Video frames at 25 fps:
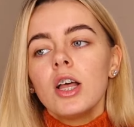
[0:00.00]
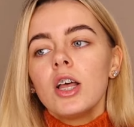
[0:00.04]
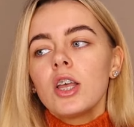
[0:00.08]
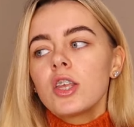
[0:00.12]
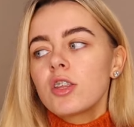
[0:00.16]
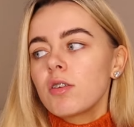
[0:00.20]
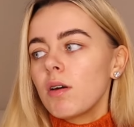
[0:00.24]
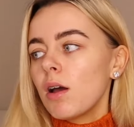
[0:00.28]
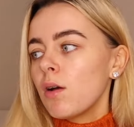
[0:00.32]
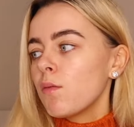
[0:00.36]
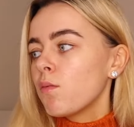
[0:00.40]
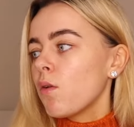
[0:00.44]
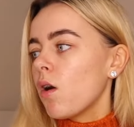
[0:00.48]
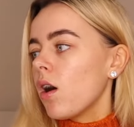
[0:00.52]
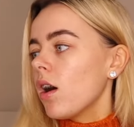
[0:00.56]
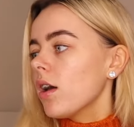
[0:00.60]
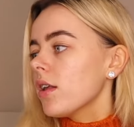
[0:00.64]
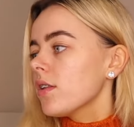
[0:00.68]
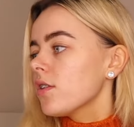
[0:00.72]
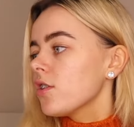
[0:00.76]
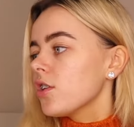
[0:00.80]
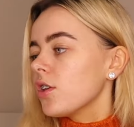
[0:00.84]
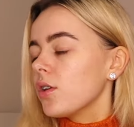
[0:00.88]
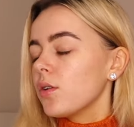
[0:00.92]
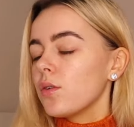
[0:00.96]
So I
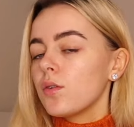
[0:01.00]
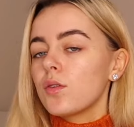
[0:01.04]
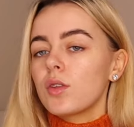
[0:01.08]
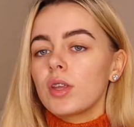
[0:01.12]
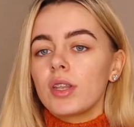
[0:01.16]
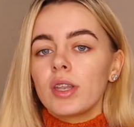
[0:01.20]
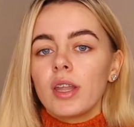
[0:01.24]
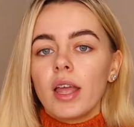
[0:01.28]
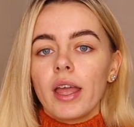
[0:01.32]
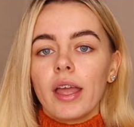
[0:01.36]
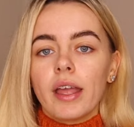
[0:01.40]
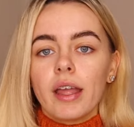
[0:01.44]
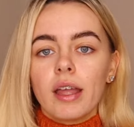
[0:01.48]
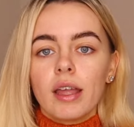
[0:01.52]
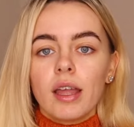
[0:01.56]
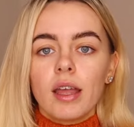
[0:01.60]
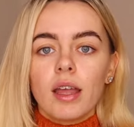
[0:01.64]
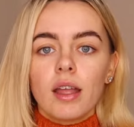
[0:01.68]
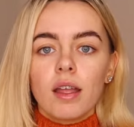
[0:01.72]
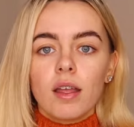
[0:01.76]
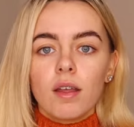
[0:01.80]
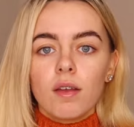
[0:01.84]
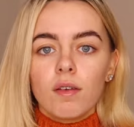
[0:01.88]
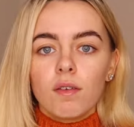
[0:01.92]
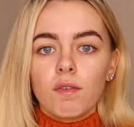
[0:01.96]
was using a
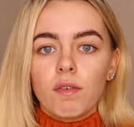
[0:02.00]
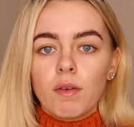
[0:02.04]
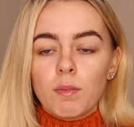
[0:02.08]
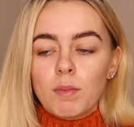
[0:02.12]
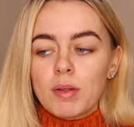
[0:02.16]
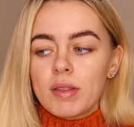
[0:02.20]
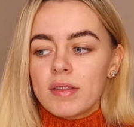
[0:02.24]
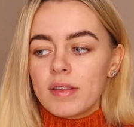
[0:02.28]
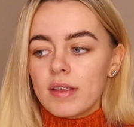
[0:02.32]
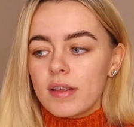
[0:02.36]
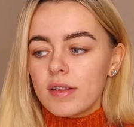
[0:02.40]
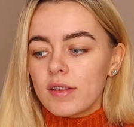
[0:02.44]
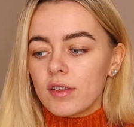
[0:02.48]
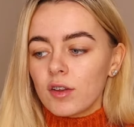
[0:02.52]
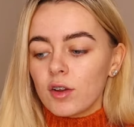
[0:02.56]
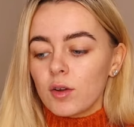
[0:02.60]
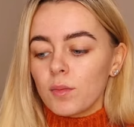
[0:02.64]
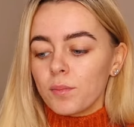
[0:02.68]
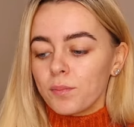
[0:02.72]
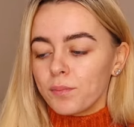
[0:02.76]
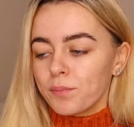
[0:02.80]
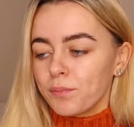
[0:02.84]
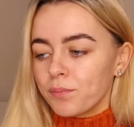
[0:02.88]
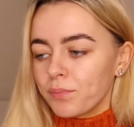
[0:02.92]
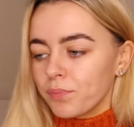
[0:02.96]
vitamin C serum.